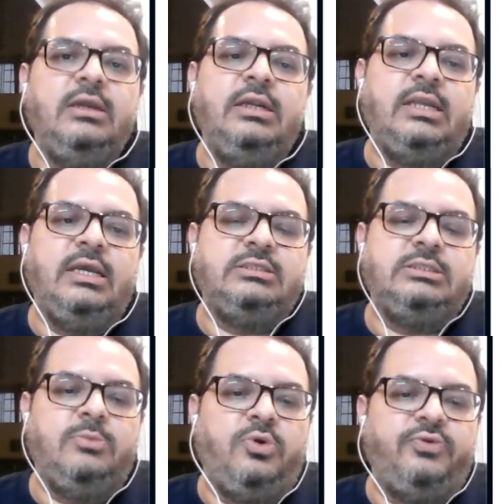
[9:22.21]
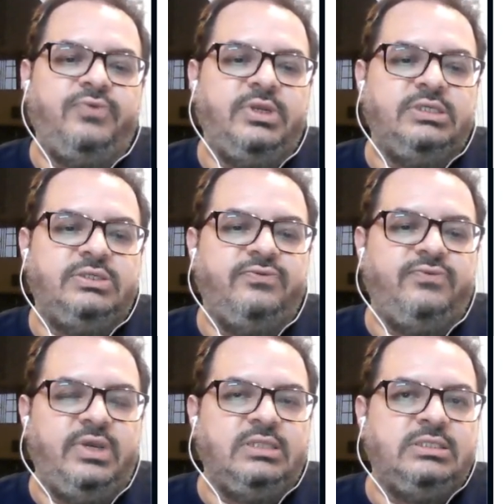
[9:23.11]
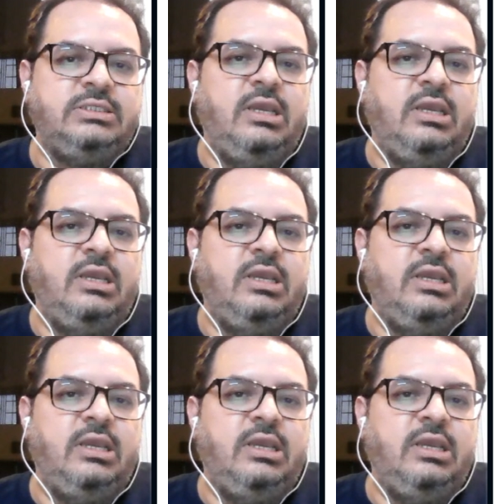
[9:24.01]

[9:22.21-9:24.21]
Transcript: it has some configuration files.